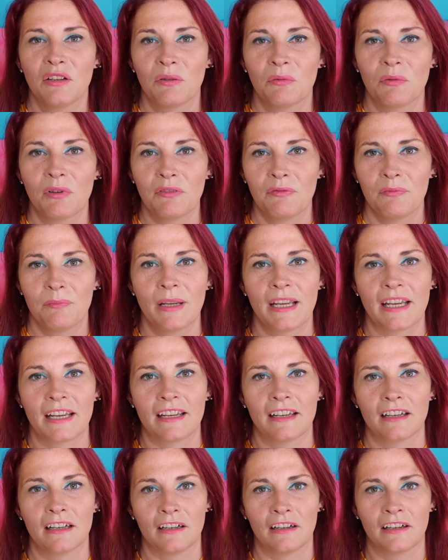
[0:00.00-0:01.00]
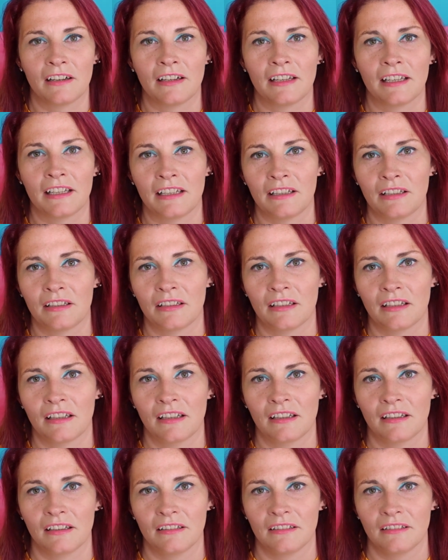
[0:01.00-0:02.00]
With me, I
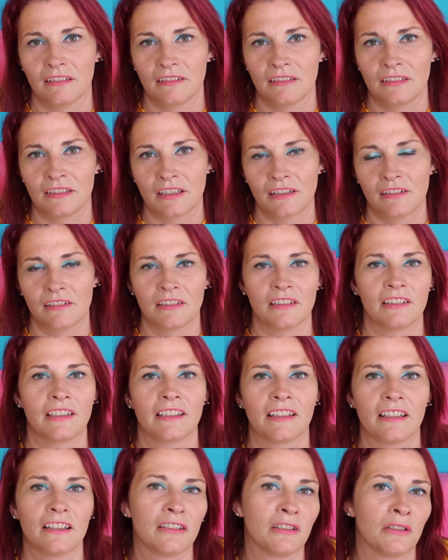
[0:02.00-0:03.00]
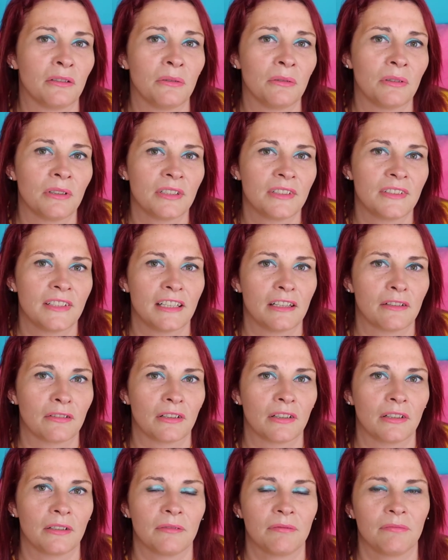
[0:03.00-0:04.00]
don't like the whole
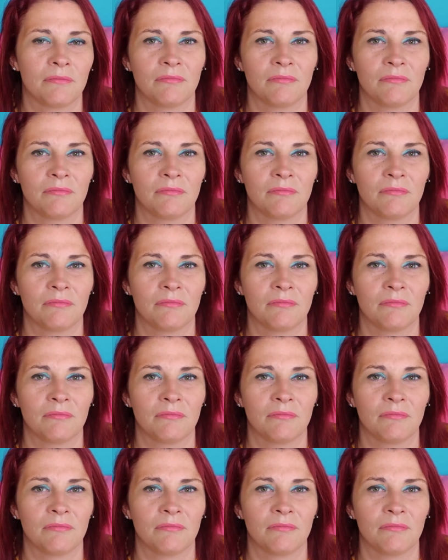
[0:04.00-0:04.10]
secret,